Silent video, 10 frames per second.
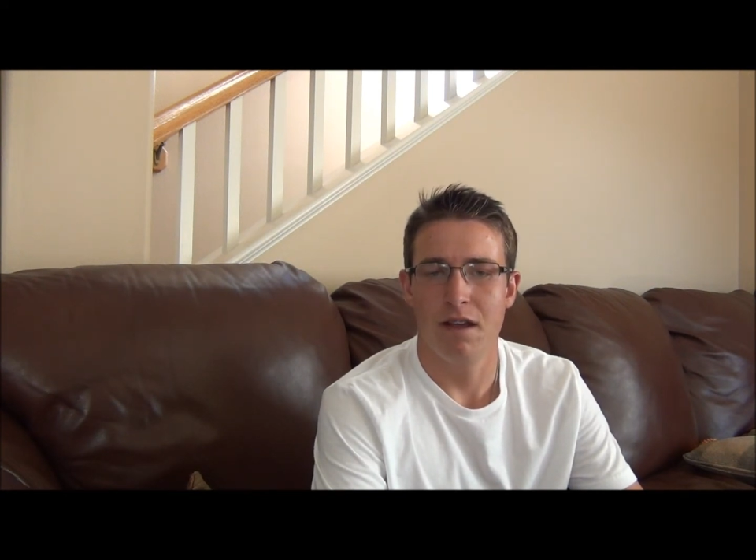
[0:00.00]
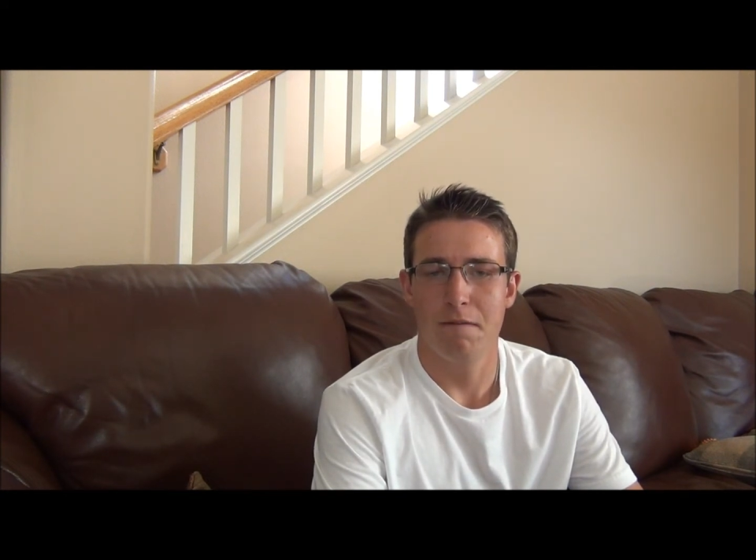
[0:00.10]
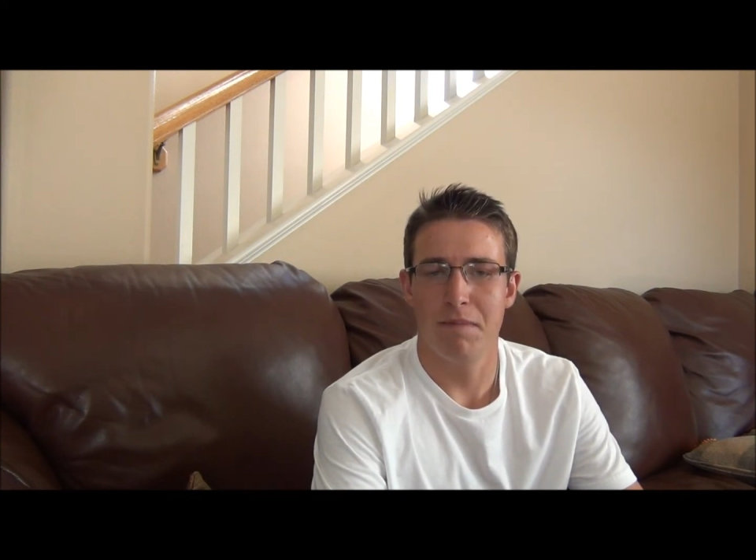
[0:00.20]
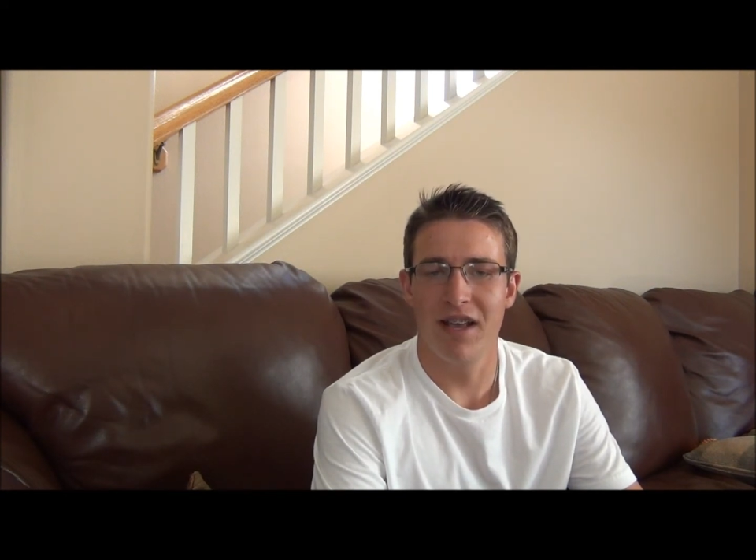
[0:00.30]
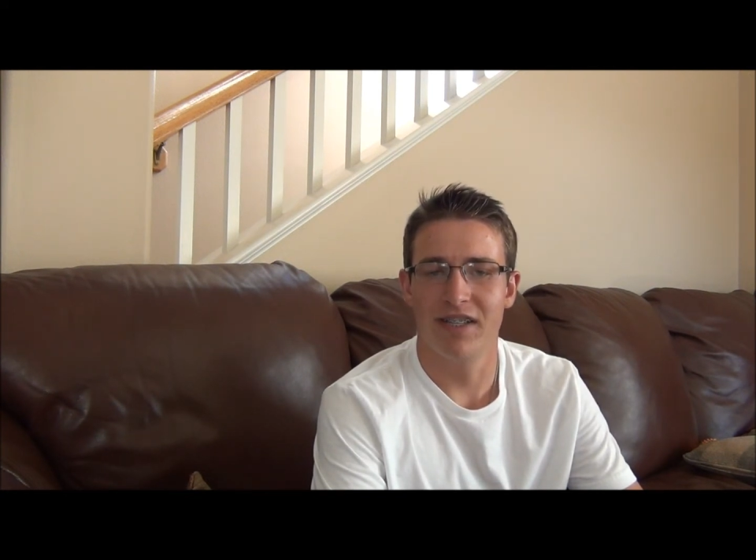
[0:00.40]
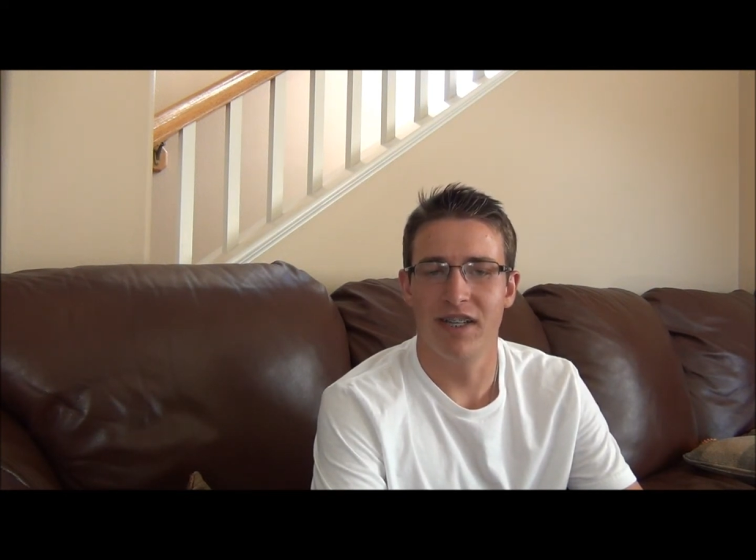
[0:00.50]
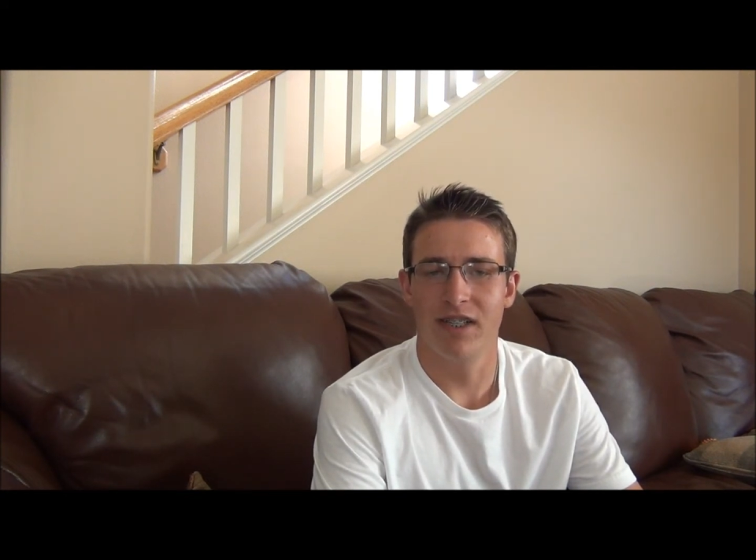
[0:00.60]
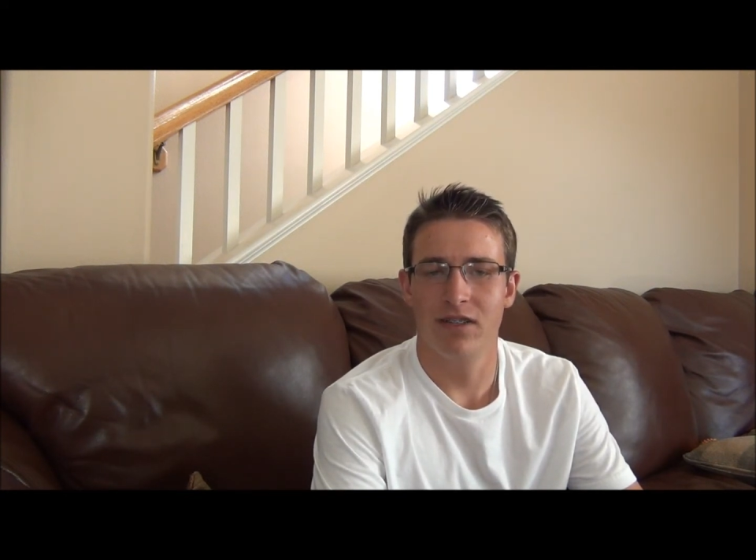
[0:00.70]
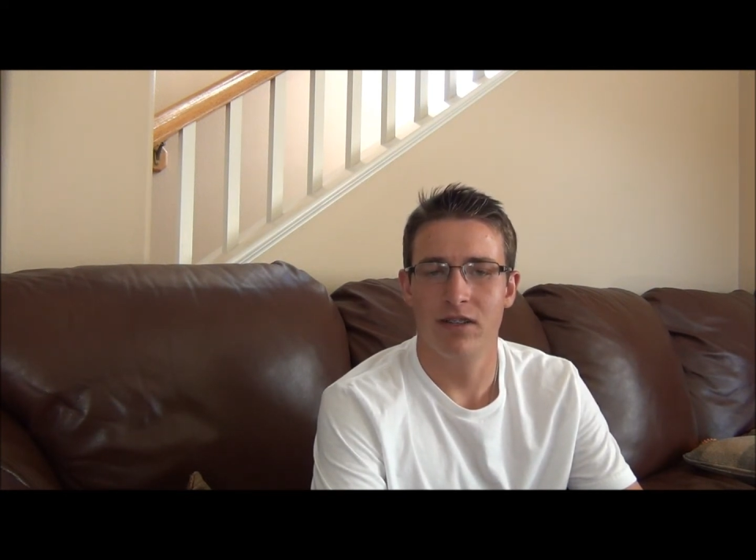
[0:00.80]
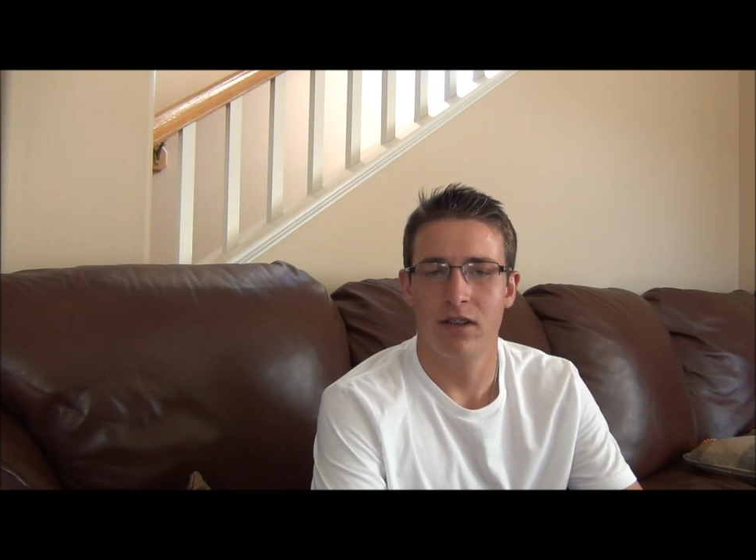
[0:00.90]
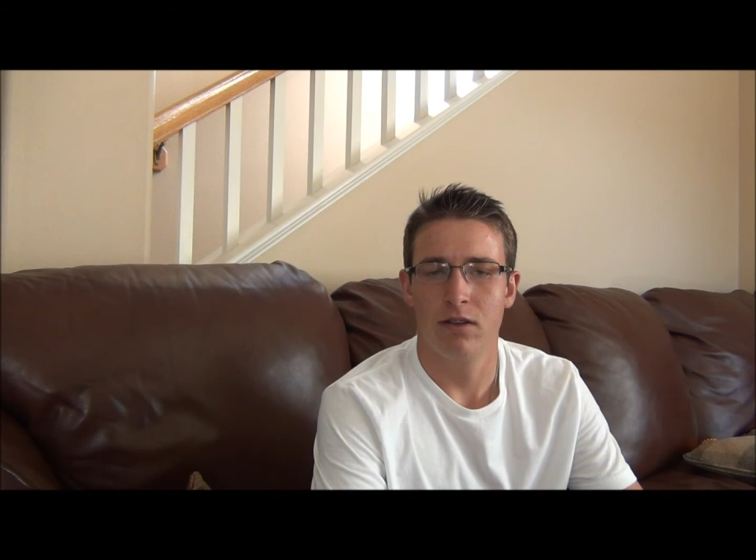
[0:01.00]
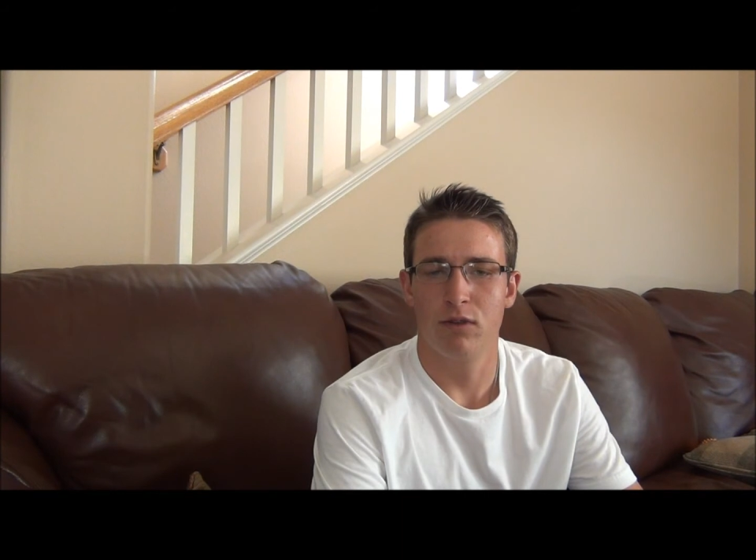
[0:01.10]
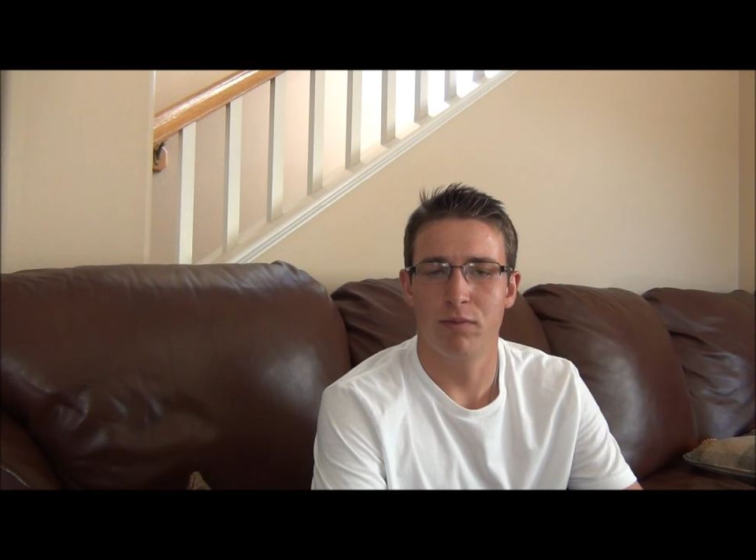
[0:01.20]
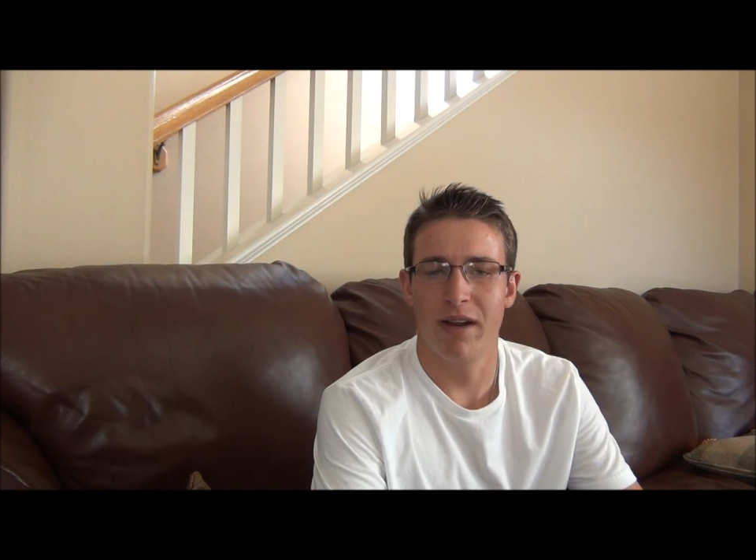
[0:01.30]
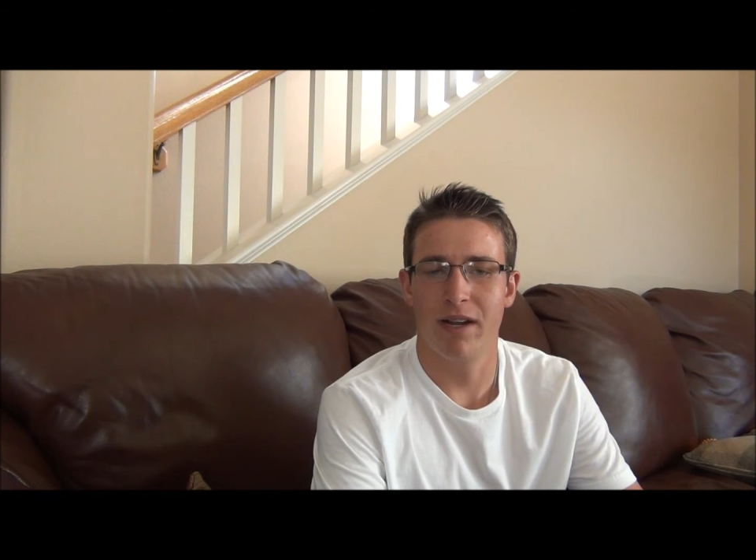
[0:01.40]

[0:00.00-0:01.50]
Peasants, which made